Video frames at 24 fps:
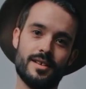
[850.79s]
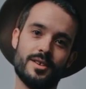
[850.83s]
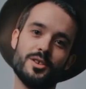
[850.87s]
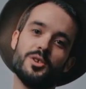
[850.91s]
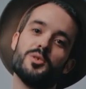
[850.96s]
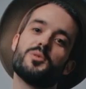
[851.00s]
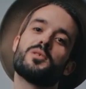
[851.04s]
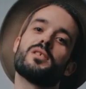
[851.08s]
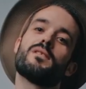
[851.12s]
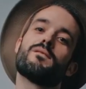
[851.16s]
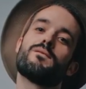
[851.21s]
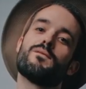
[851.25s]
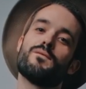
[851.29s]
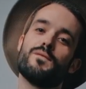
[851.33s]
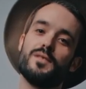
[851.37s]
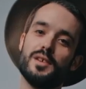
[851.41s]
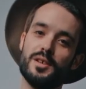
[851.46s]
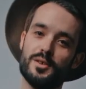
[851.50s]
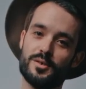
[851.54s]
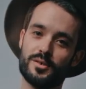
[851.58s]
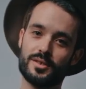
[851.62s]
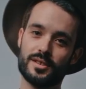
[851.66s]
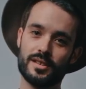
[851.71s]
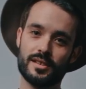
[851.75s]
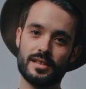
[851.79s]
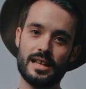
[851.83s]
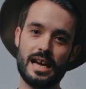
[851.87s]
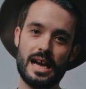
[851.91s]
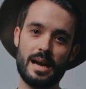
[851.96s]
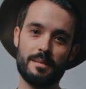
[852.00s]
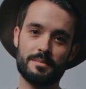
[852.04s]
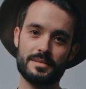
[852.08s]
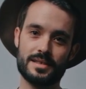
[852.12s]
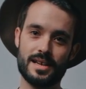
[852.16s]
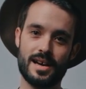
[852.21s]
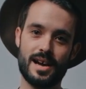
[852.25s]
you can feel the
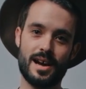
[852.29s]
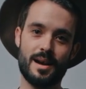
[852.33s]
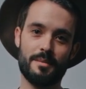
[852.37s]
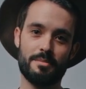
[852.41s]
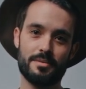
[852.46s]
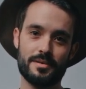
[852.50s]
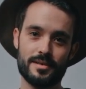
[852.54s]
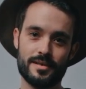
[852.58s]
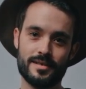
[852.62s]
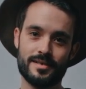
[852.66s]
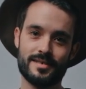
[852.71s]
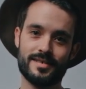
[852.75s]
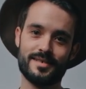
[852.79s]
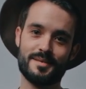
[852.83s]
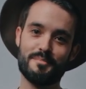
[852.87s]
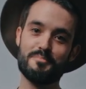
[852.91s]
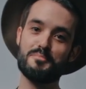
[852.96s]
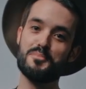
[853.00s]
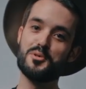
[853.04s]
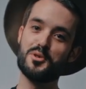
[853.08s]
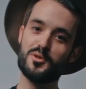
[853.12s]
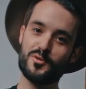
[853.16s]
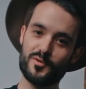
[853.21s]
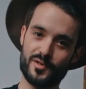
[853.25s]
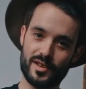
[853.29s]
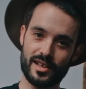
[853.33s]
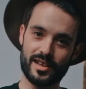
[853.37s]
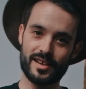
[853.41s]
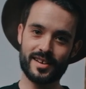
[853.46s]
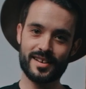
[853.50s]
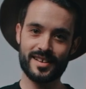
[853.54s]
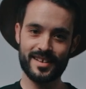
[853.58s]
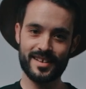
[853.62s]
laptop moving.